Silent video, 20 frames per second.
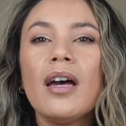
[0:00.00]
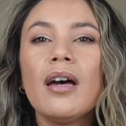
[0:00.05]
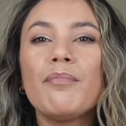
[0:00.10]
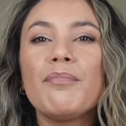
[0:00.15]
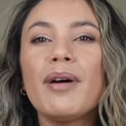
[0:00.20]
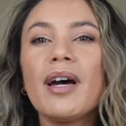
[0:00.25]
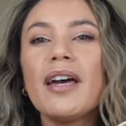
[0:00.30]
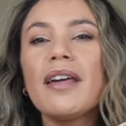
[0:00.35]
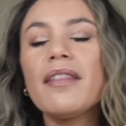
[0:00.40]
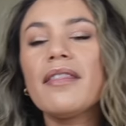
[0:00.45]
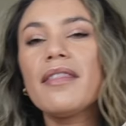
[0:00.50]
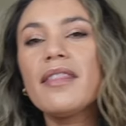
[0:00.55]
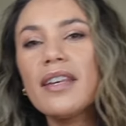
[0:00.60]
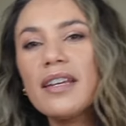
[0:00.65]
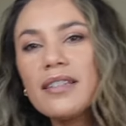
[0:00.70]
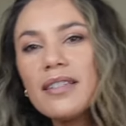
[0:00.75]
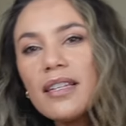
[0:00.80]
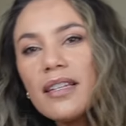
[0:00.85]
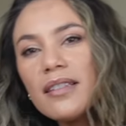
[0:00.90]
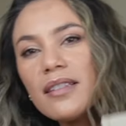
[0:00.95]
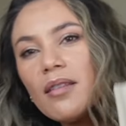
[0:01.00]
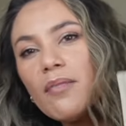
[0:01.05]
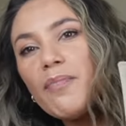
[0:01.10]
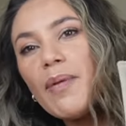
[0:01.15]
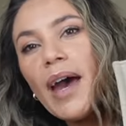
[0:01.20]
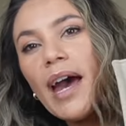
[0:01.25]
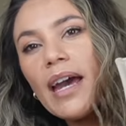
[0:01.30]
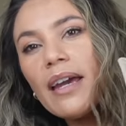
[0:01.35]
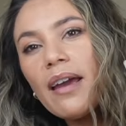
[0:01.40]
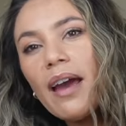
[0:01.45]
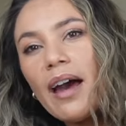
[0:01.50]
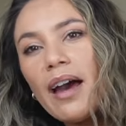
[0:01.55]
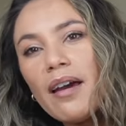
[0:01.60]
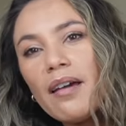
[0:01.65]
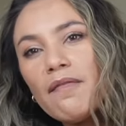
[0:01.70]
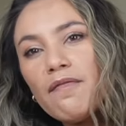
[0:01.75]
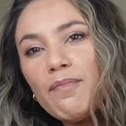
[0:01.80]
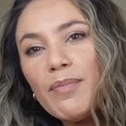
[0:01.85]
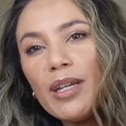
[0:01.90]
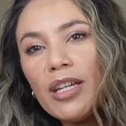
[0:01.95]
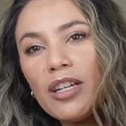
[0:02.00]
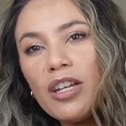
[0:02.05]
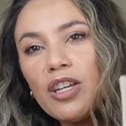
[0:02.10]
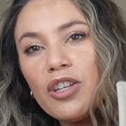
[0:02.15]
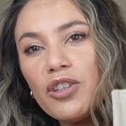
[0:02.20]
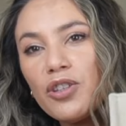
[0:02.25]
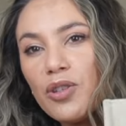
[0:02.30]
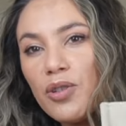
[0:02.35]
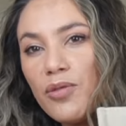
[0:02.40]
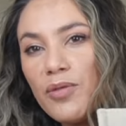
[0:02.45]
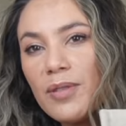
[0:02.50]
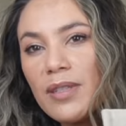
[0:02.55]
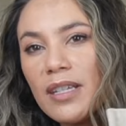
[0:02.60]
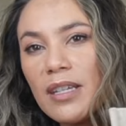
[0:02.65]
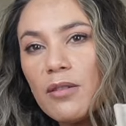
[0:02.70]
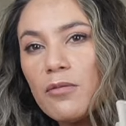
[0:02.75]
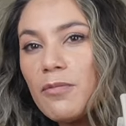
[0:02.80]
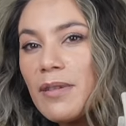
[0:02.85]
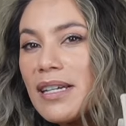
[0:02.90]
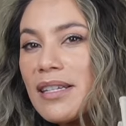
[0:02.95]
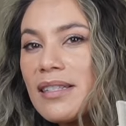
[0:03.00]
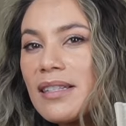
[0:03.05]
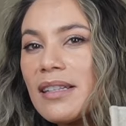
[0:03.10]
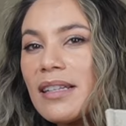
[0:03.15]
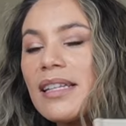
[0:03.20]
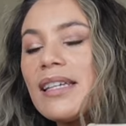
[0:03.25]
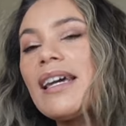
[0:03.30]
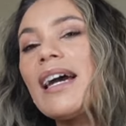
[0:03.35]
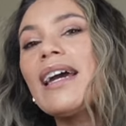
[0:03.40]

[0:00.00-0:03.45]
But this is the bag I've been using recently.